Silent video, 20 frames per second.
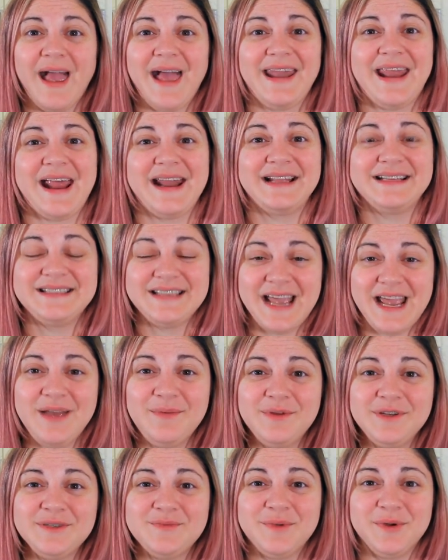and add a
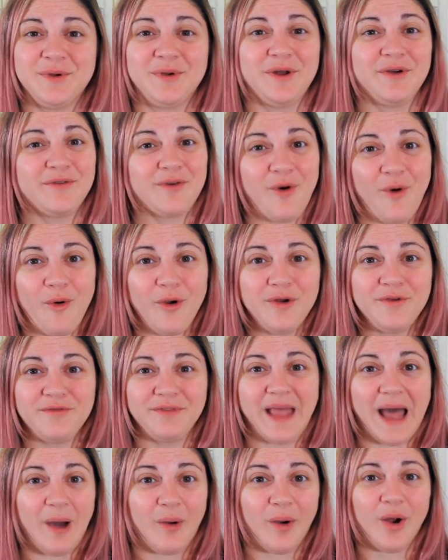tablespoon of corn
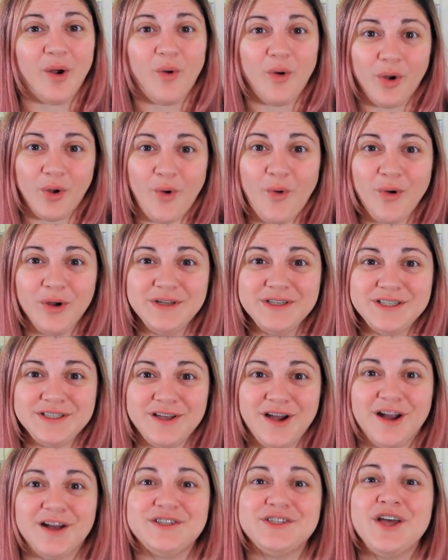flour or
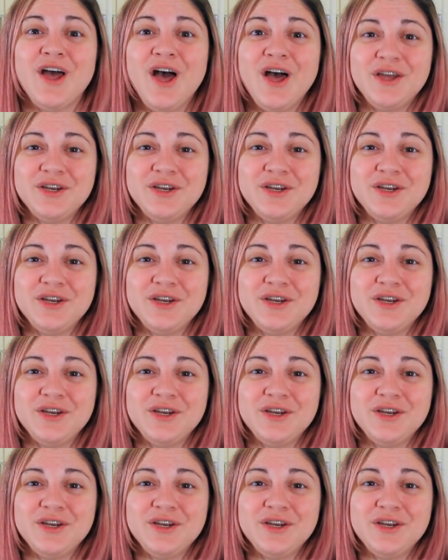cornstarch